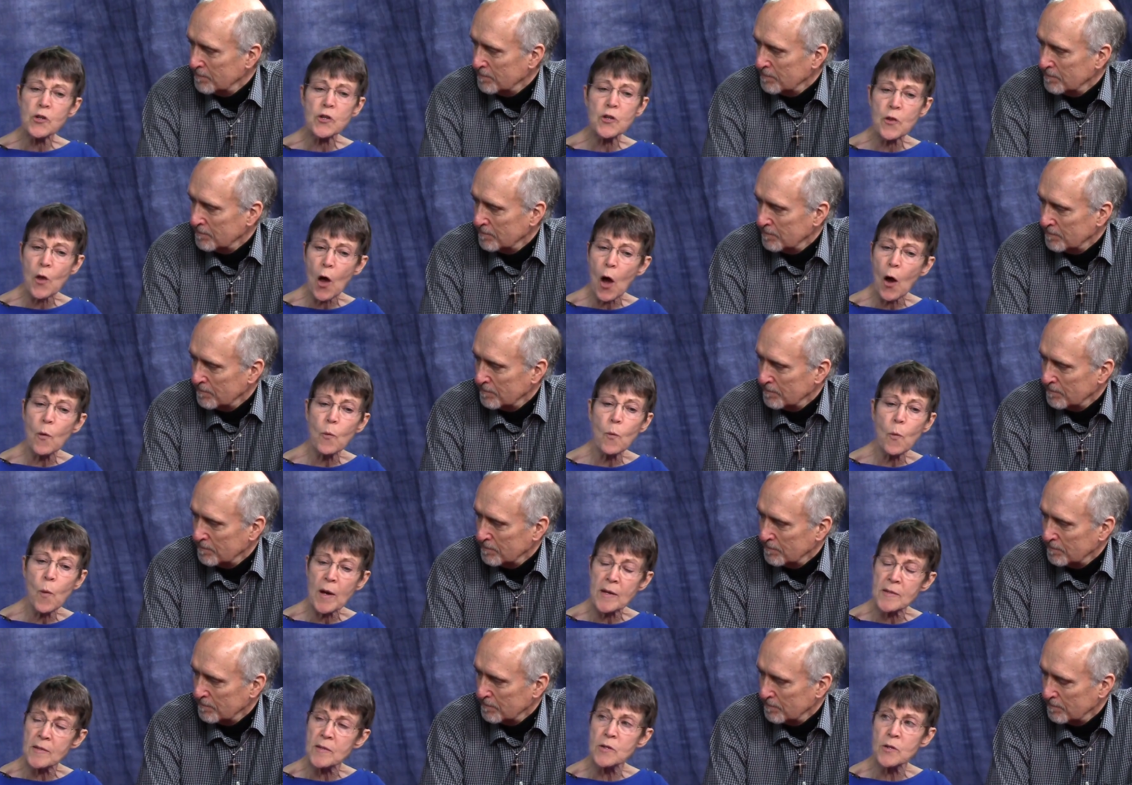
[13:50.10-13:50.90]
Speaker 1: thought
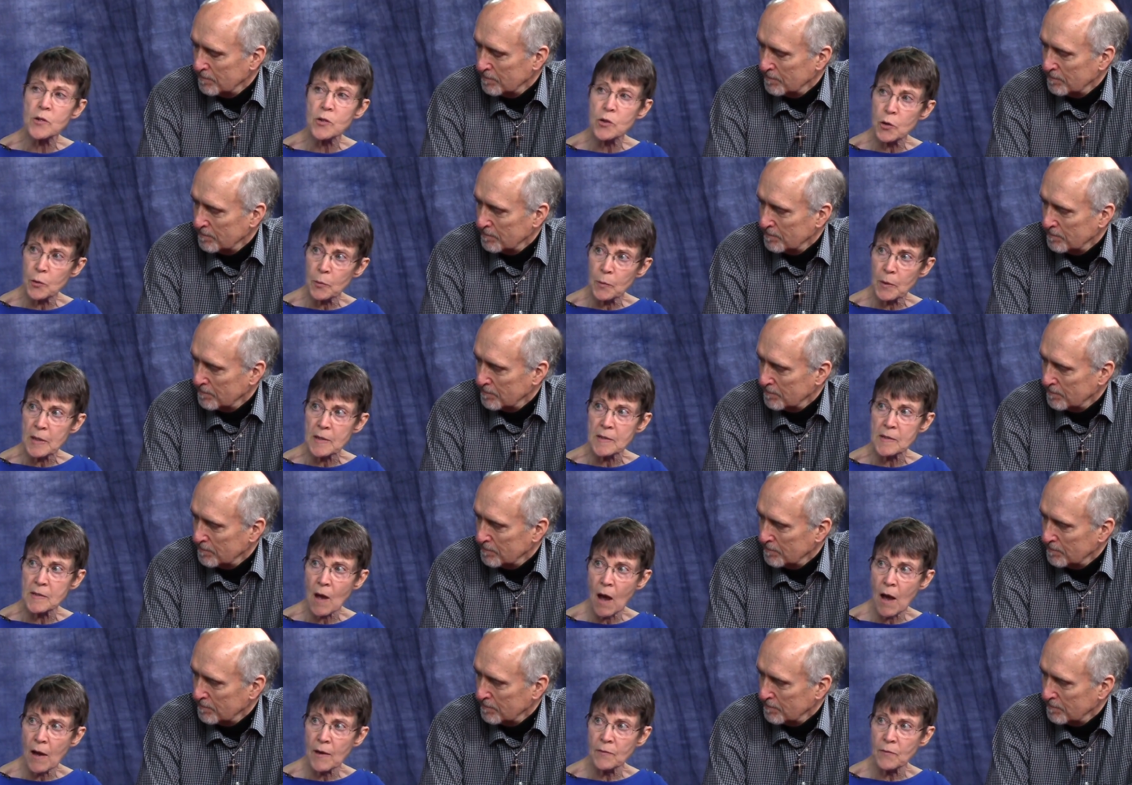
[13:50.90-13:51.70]
wasn't to
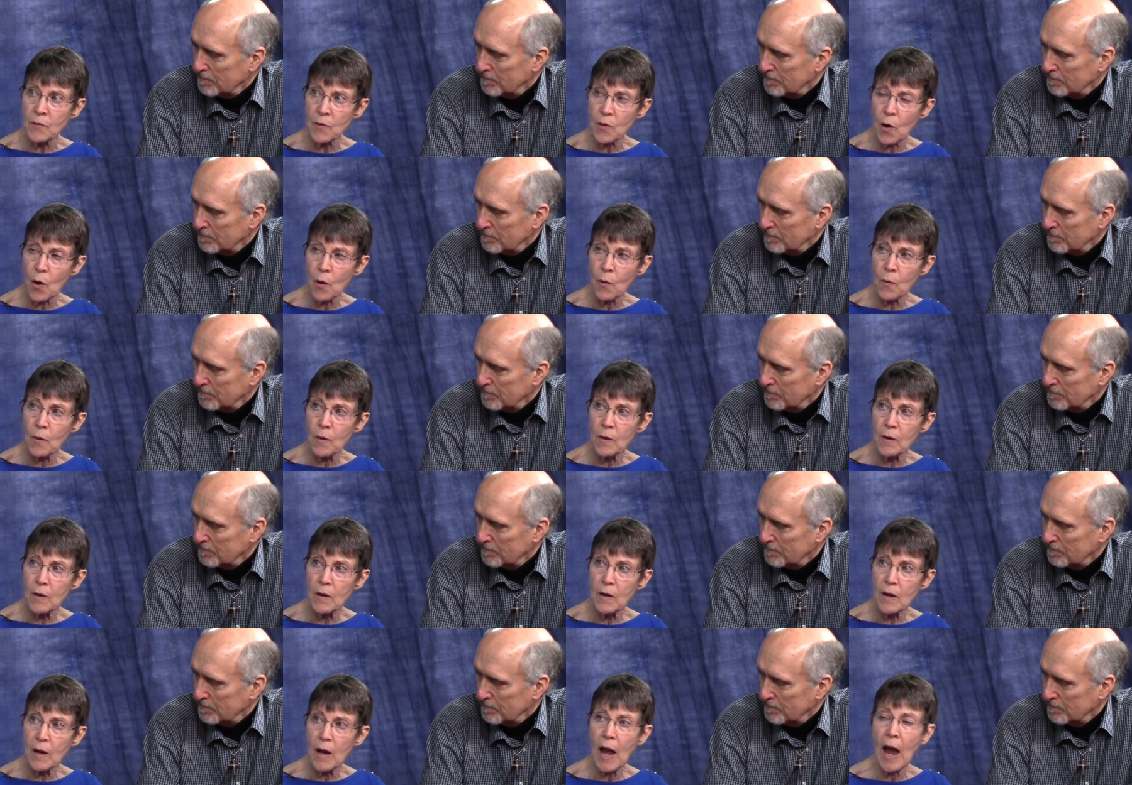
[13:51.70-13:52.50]
resign, though.
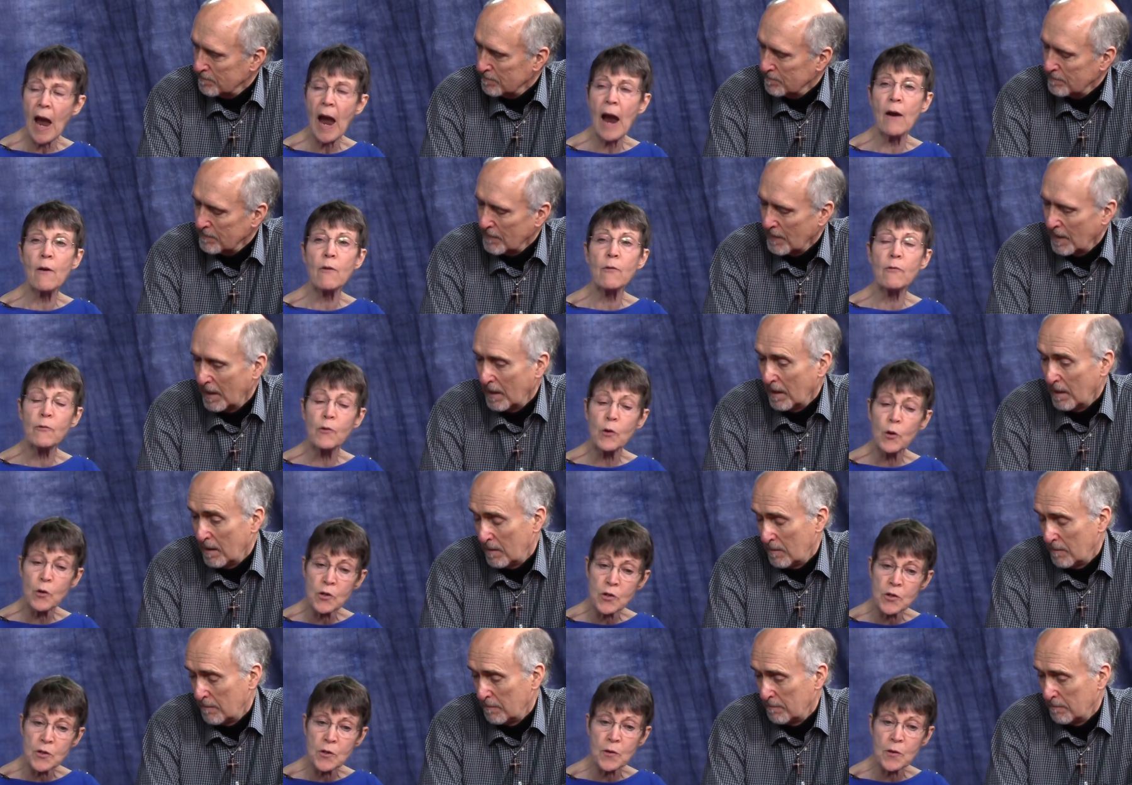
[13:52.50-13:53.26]
Our yeah. first